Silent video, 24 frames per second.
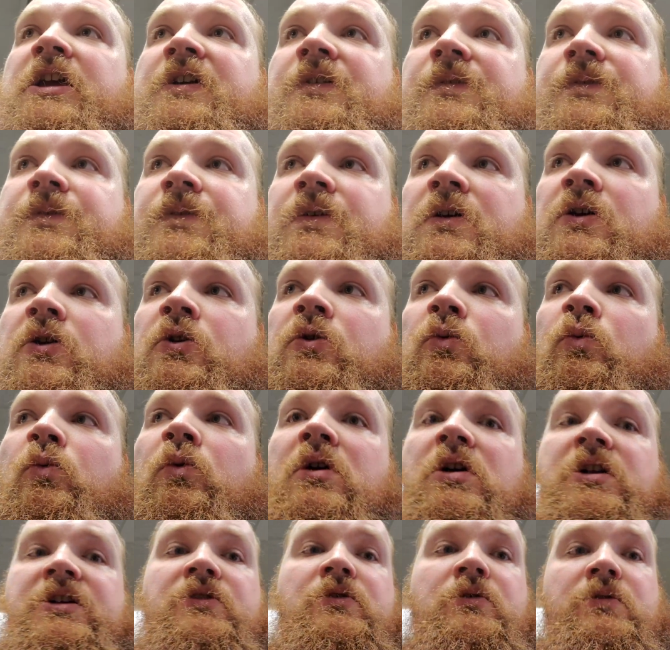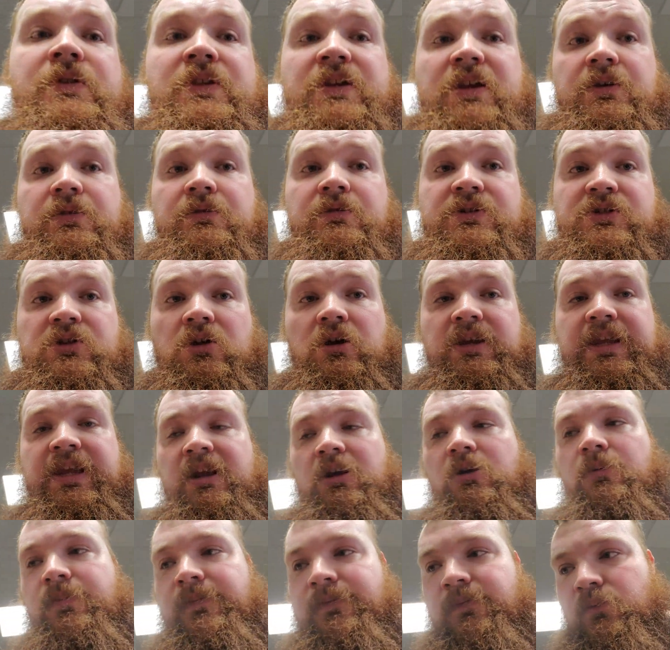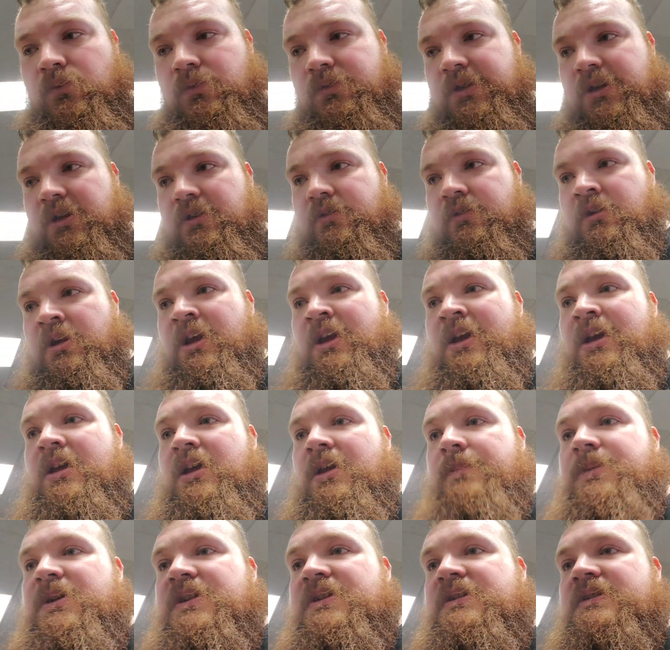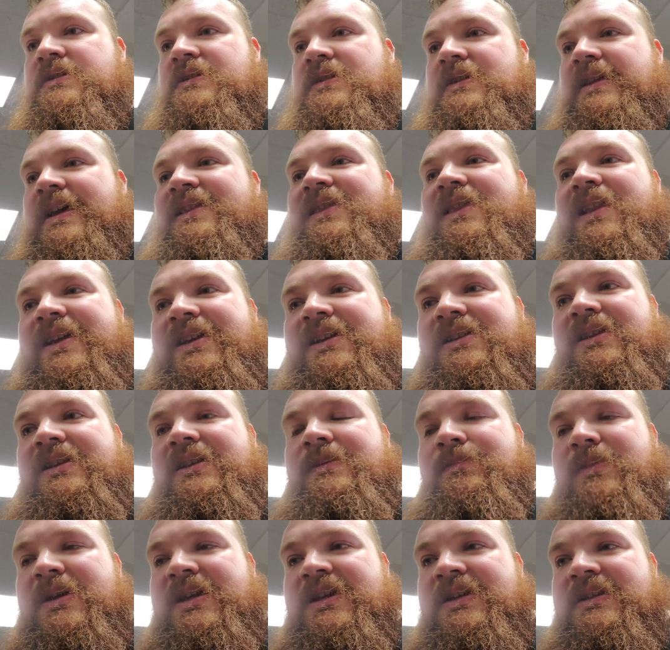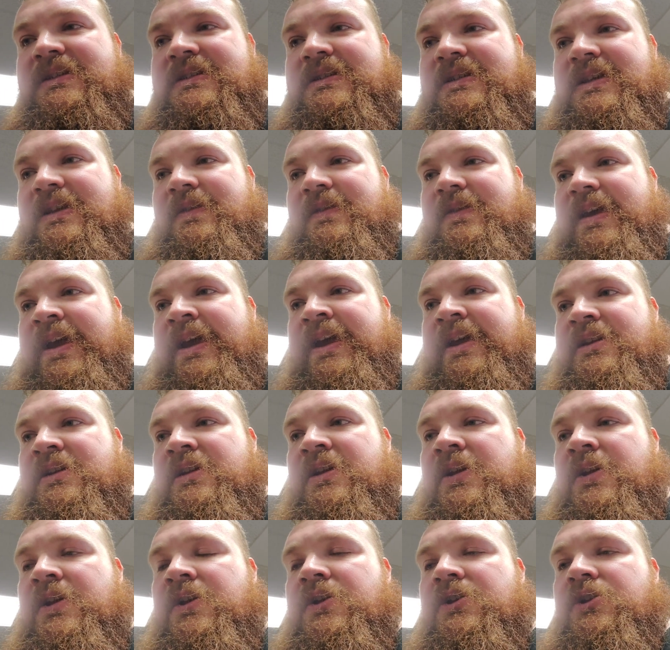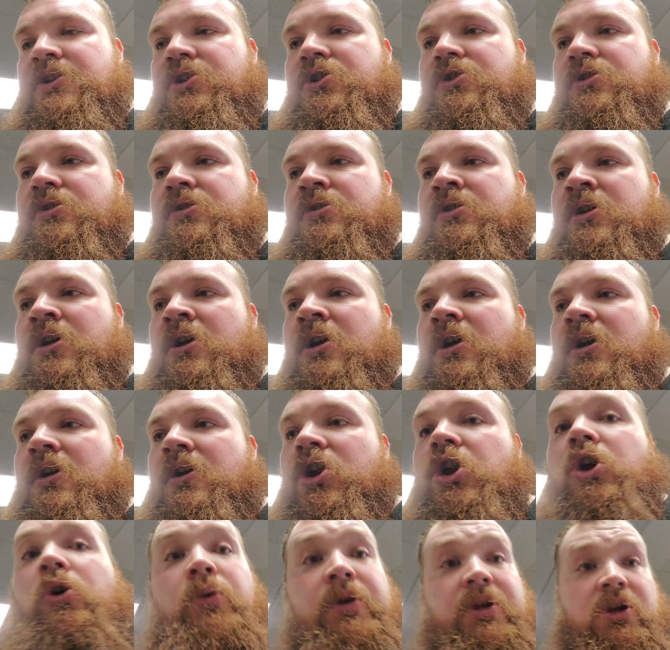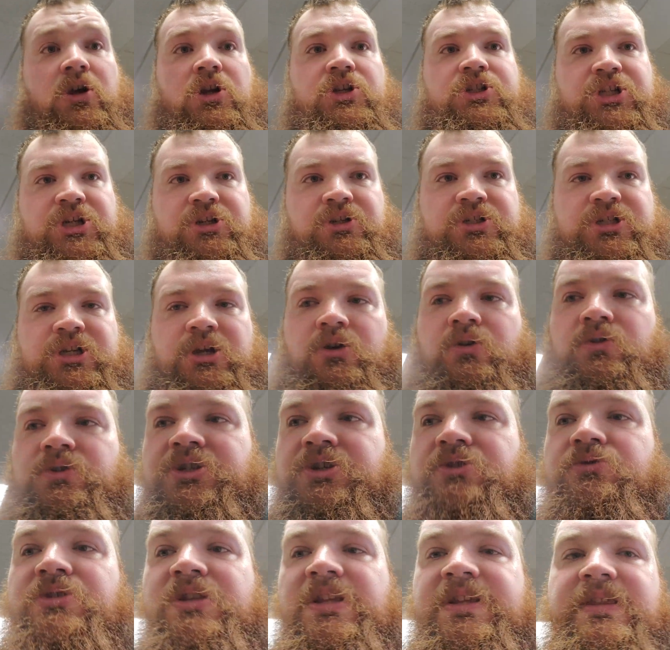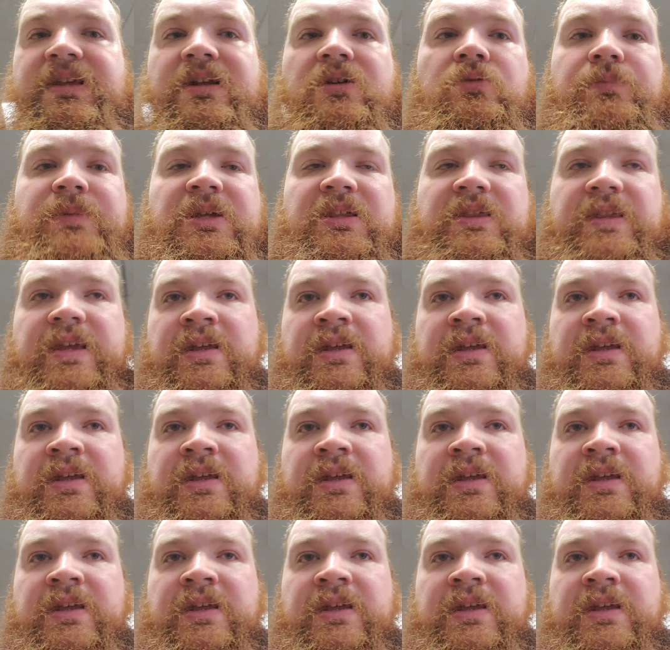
If one or the other is locking out before the other, that likely means that you're going onto your toes. Usually that'll mean